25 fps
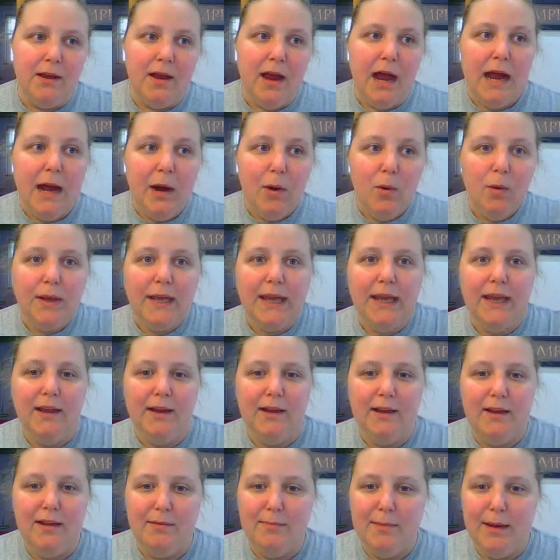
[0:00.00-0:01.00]
how
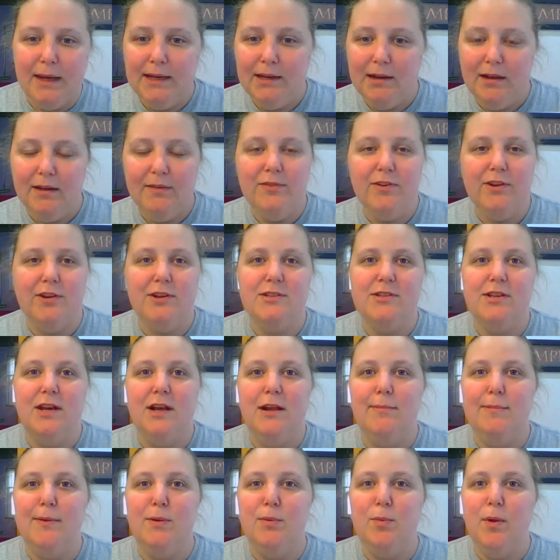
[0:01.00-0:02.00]
can my governor
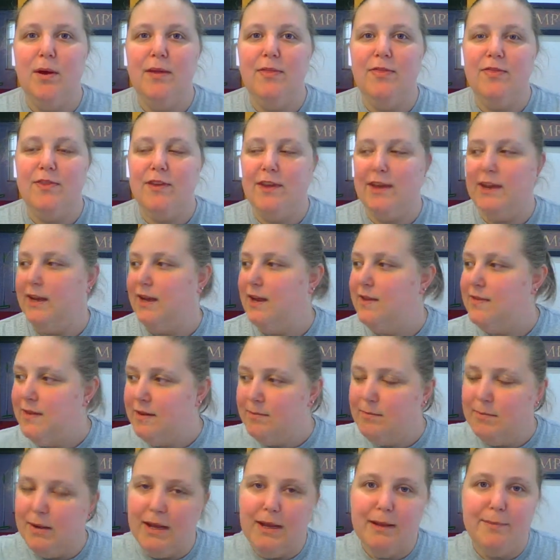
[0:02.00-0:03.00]
tell me one thing and
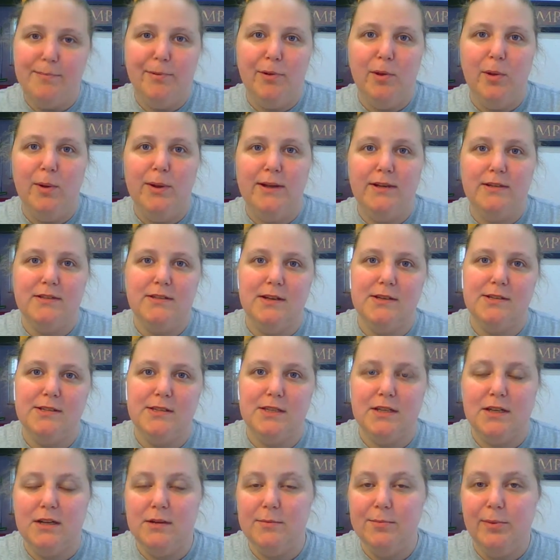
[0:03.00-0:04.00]
then my employer does
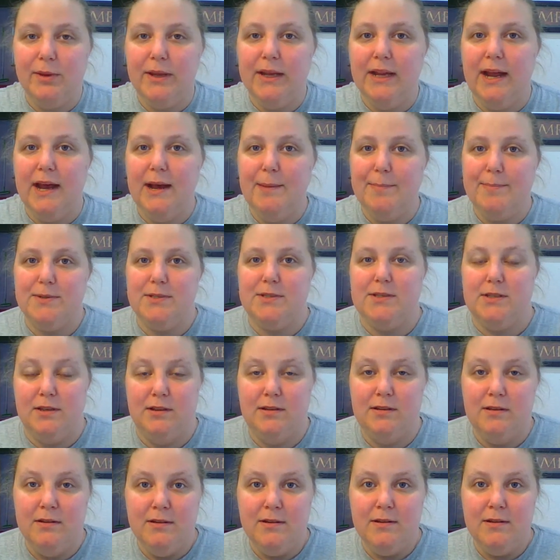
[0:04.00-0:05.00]
the complete
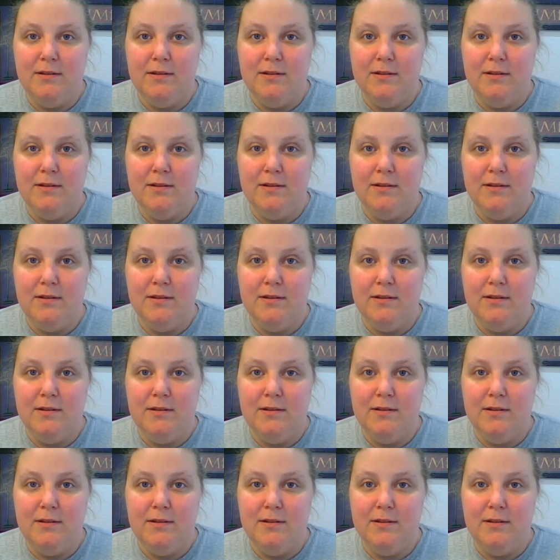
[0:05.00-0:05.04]
opposite?